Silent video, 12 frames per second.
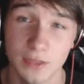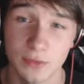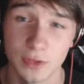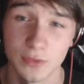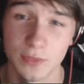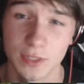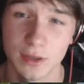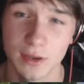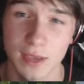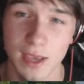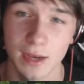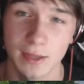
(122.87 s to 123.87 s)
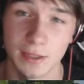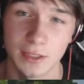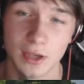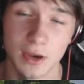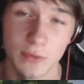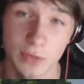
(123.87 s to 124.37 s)
and once we start getting
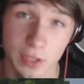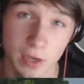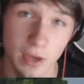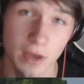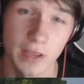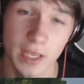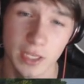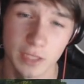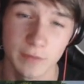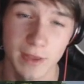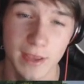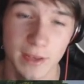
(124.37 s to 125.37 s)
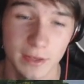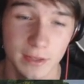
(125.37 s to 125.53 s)
inside and we start kind of explaining